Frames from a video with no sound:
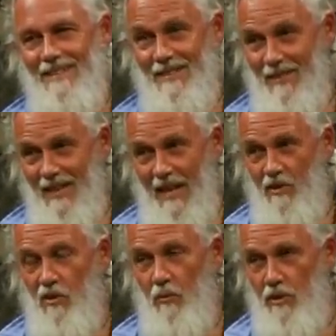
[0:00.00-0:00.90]
Okay,
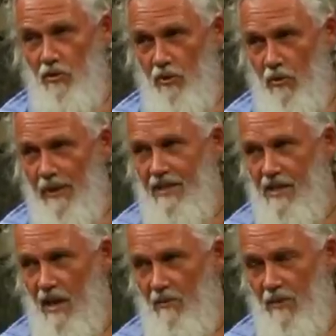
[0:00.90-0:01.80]
so when you're doing
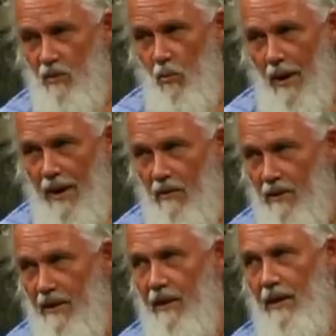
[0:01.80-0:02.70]

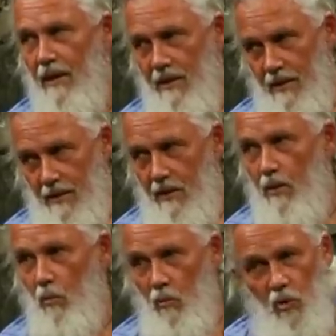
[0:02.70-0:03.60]
self-inquiry,
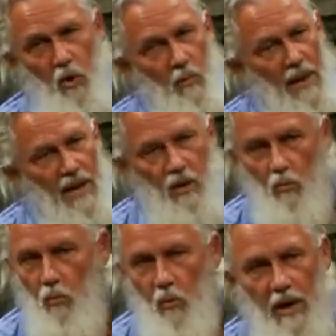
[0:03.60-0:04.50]
no matter
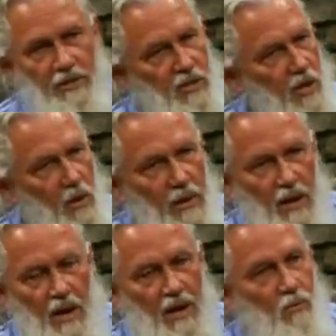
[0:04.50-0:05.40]
what's going
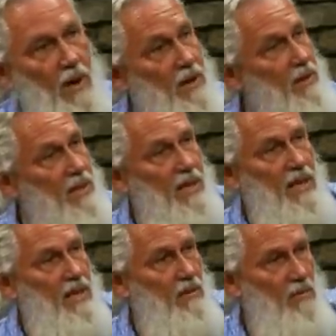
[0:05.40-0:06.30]
on, rather than
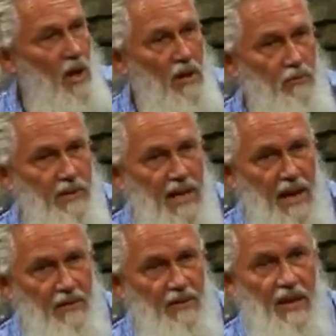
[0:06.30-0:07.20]
getting involved with
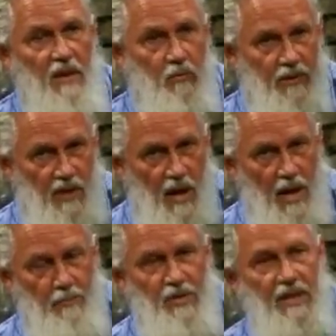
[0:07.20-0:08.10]

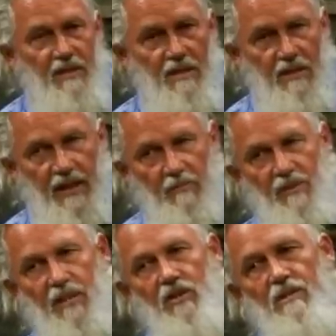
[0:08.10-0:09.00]
objects and
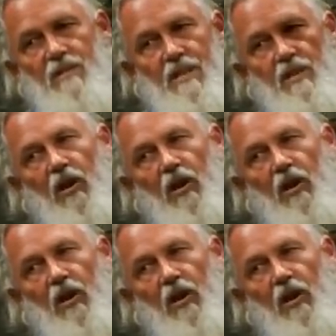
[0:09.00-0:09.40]
definitions and